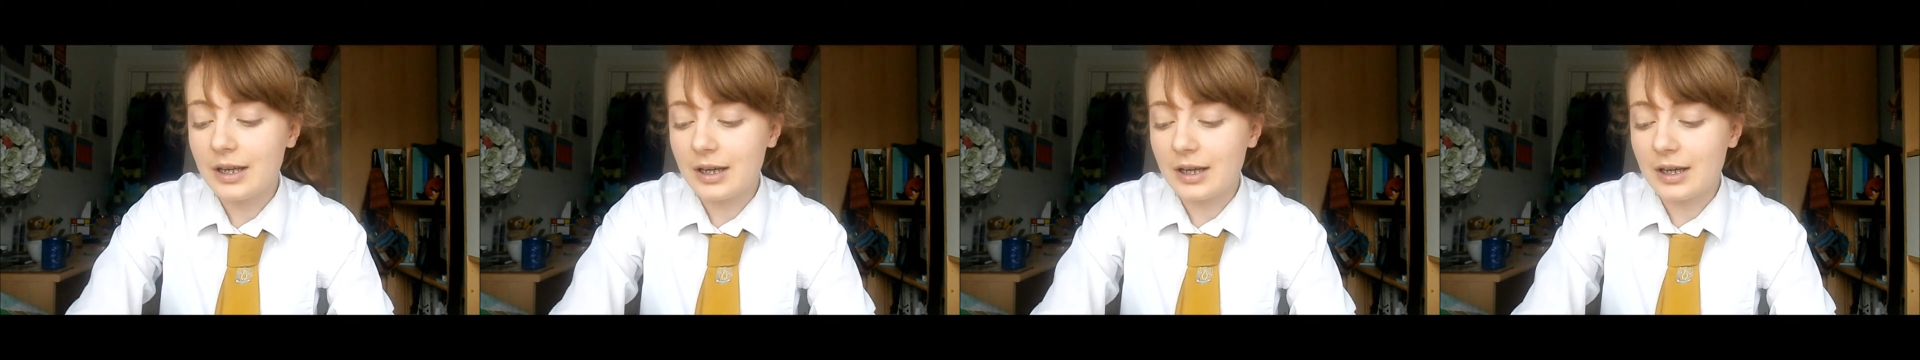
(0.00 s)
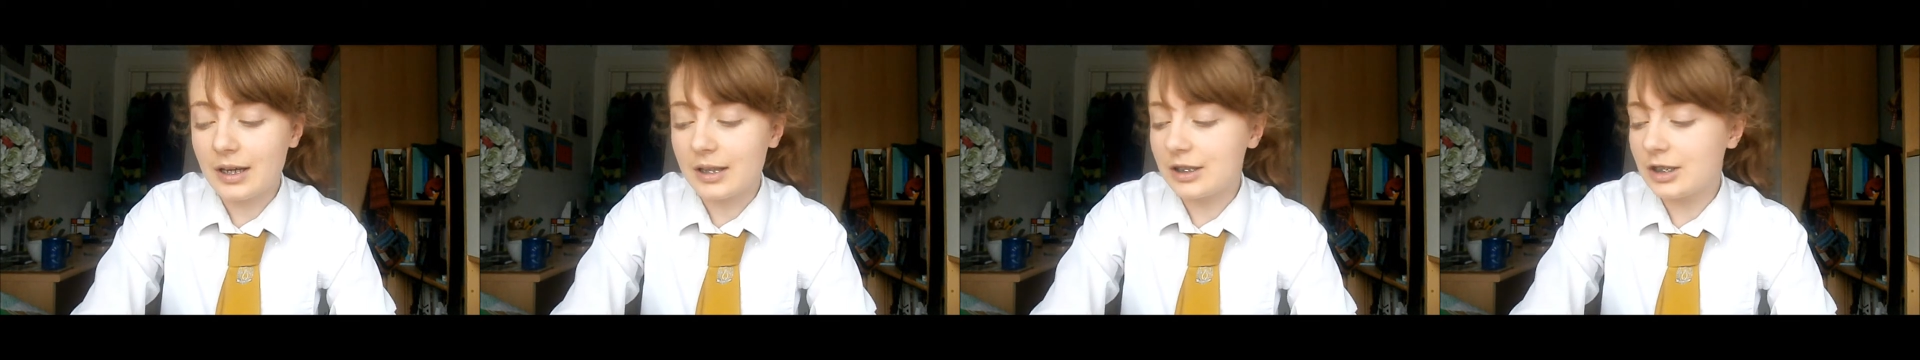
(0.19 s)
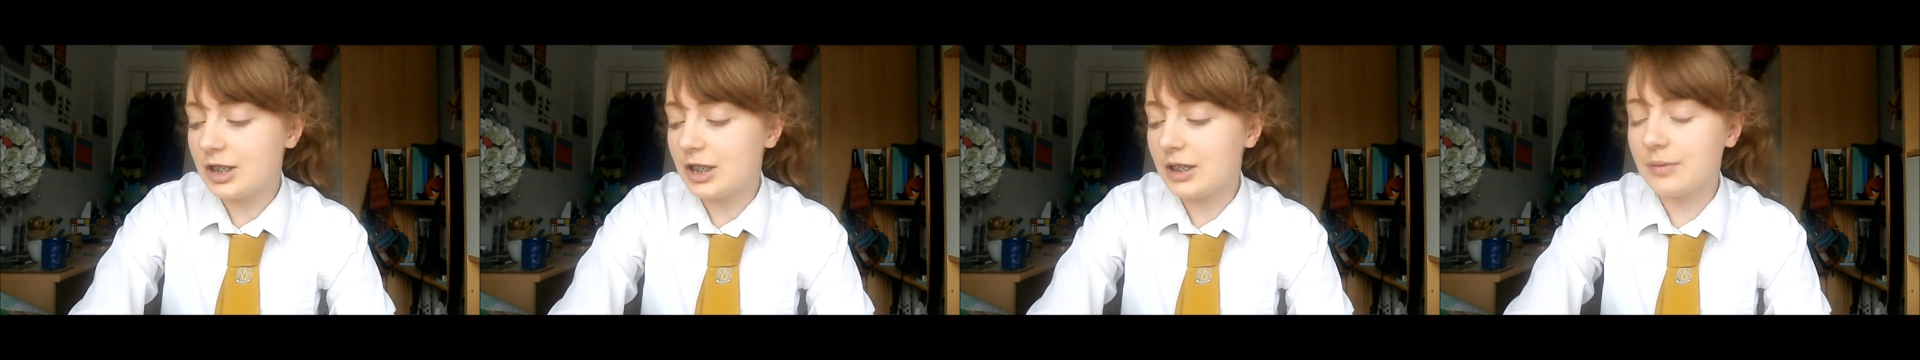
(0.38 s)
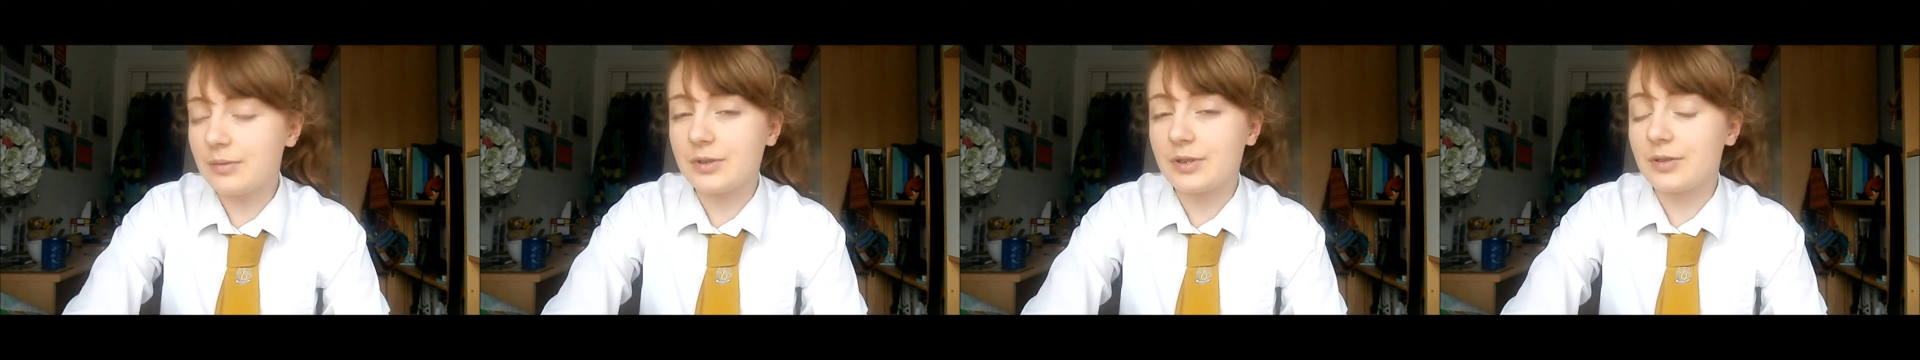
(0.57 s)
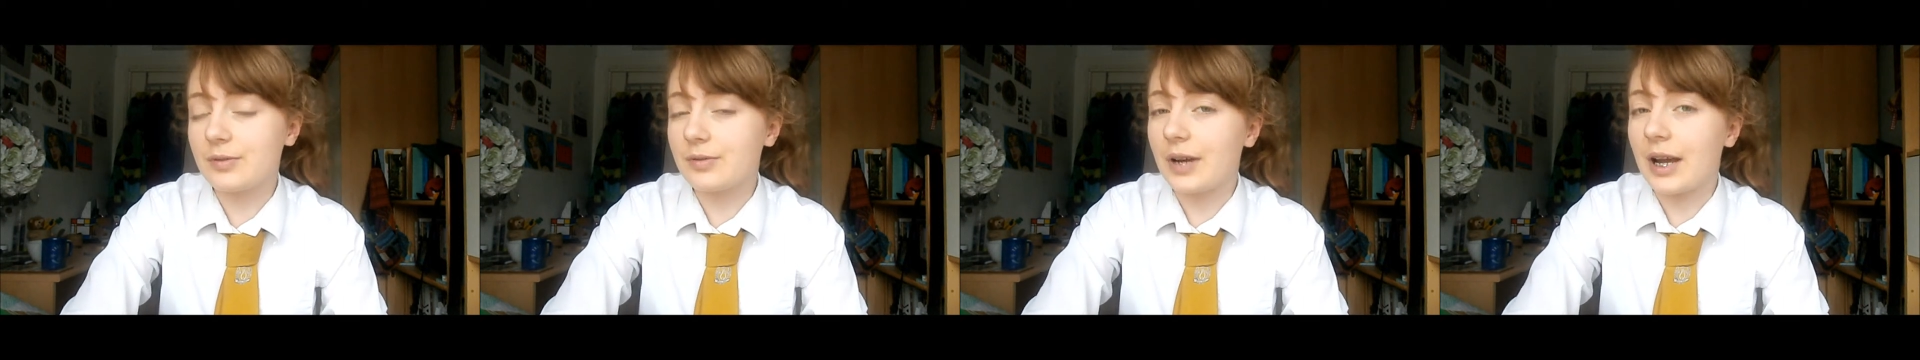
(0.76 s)
and she
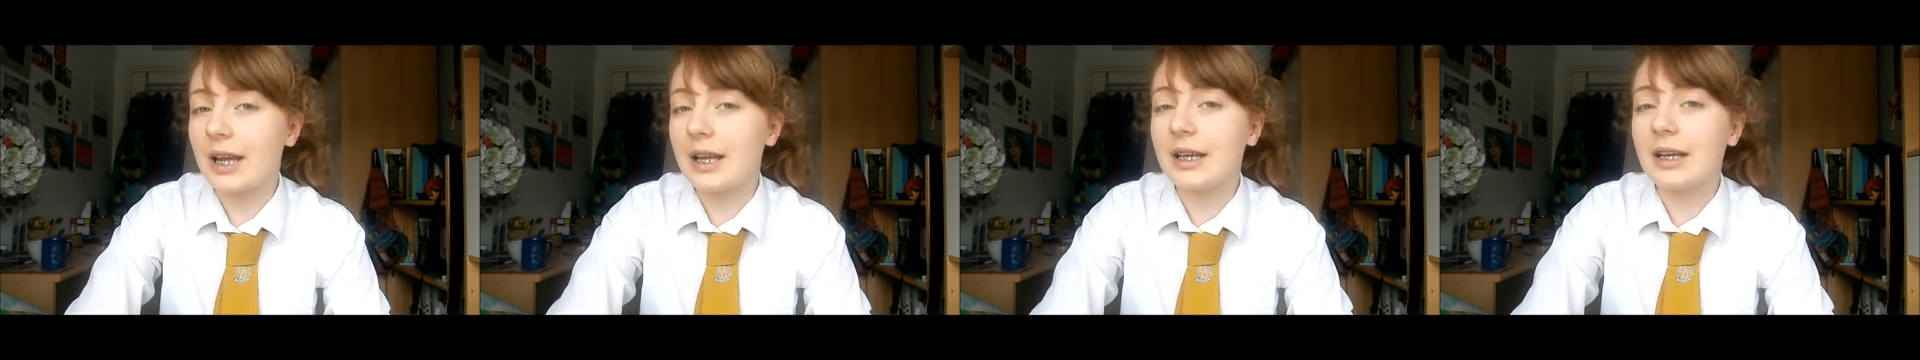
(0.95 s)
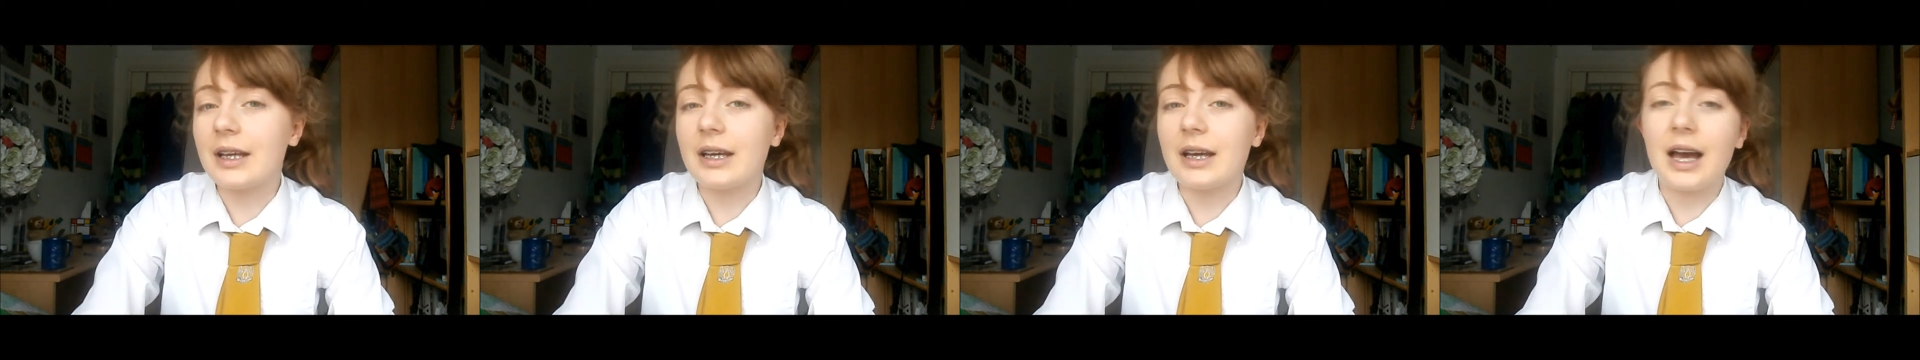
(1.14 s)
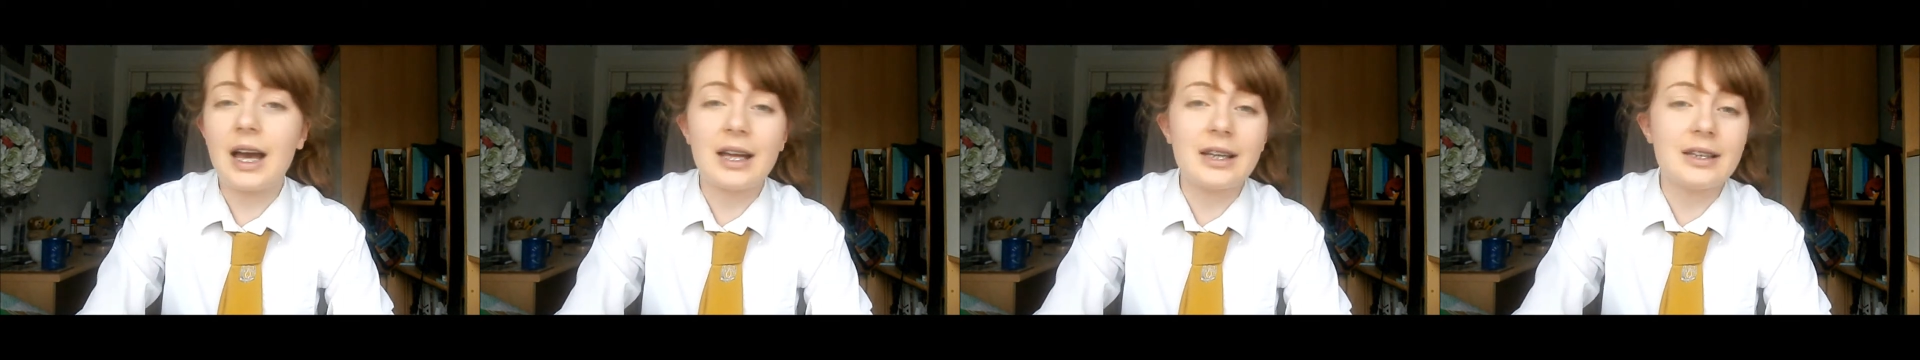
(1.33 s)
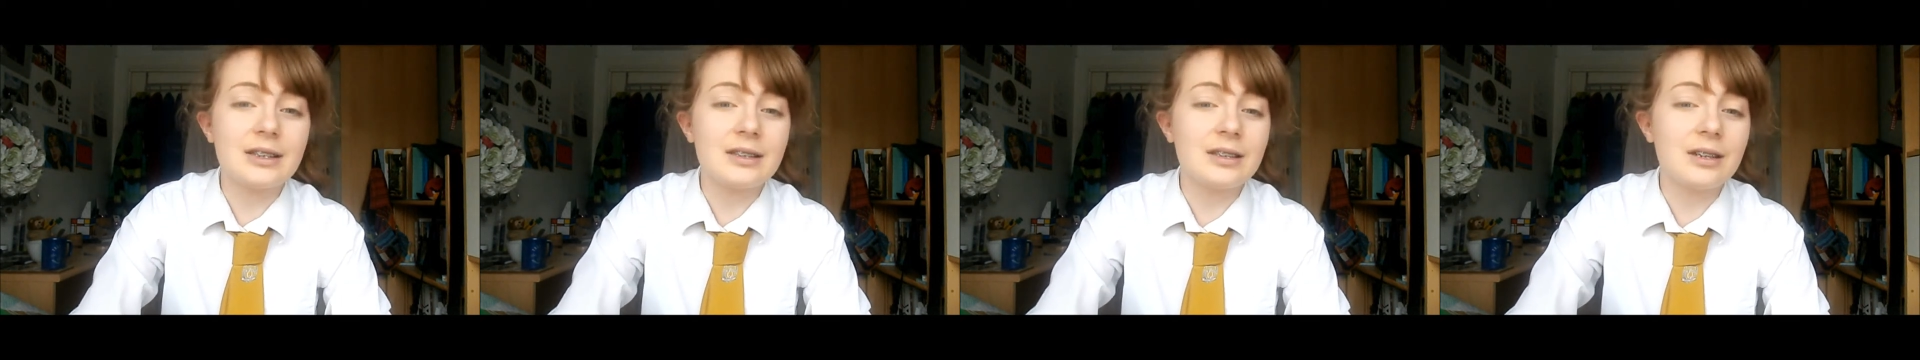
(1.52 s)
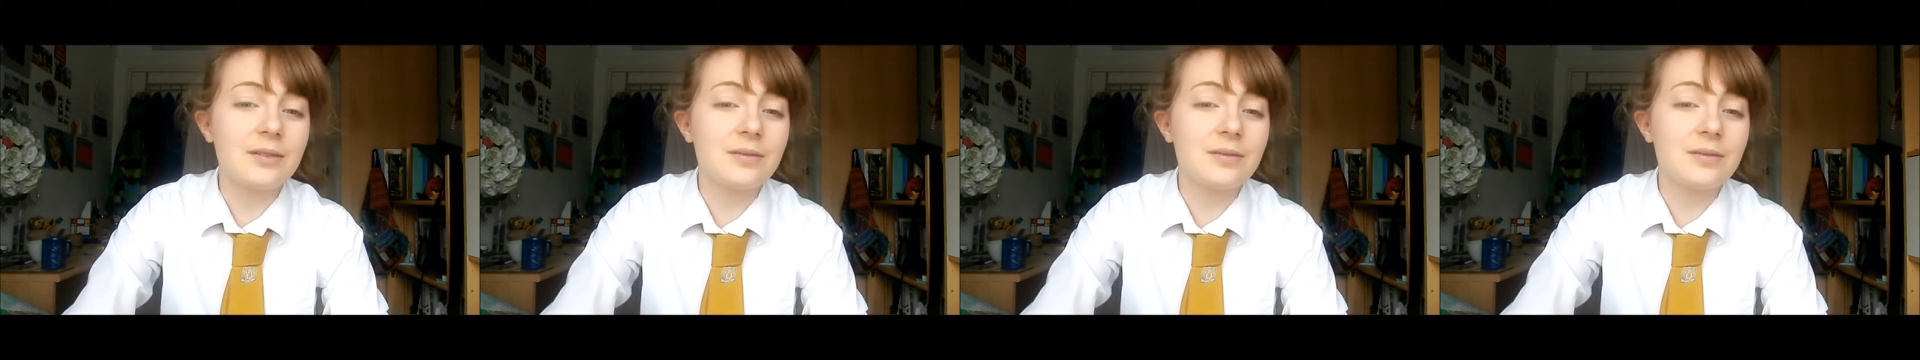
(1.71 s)
was great. And